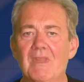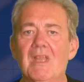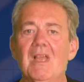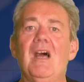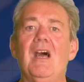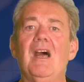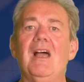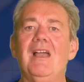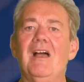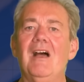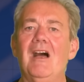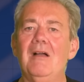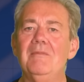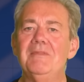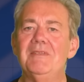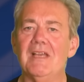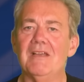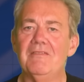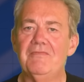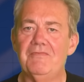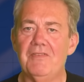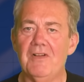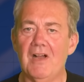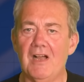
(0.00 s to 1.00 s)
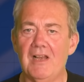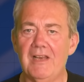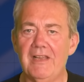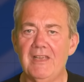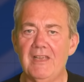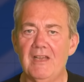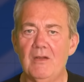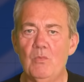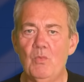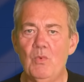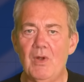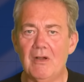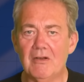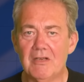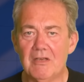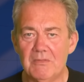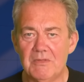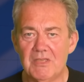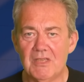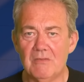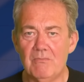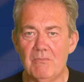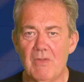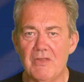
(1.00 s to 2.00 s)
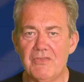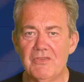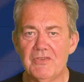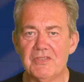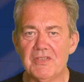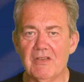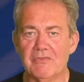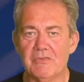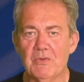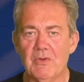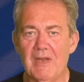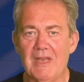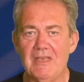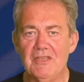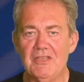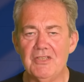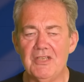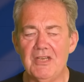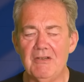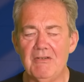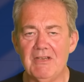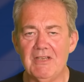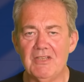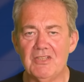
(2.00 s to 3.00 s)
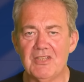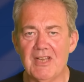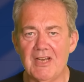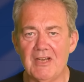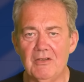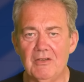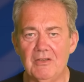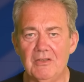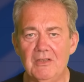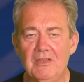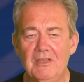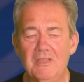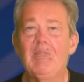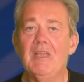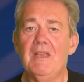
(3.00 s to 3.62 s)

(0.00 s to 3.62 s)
Hi, I'm Dave Farley and welcome to the Modern Software Engineering channel.